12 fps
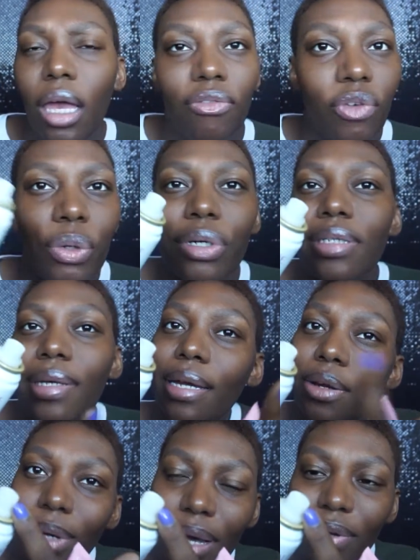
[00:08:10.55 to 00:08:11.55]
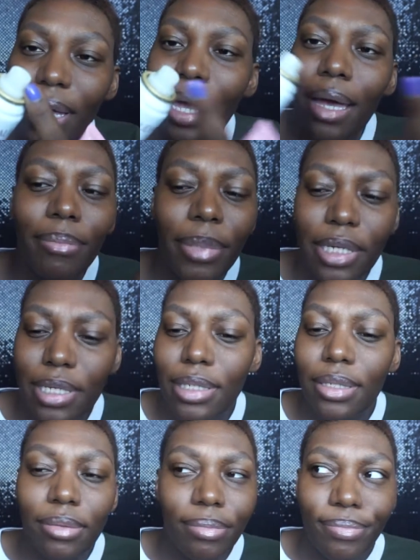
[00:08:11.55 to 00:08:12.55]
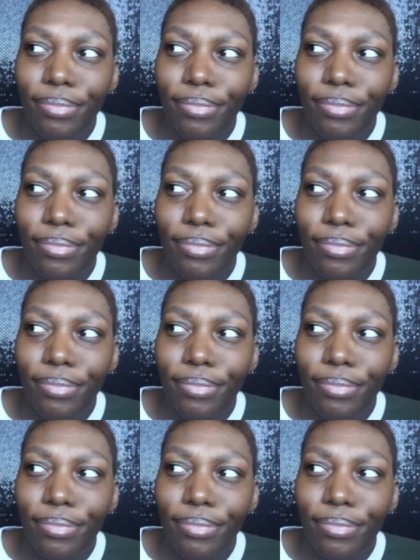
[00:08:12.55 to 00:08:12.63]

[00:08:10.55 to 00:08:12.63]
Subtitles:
Of course, I don't have a cat because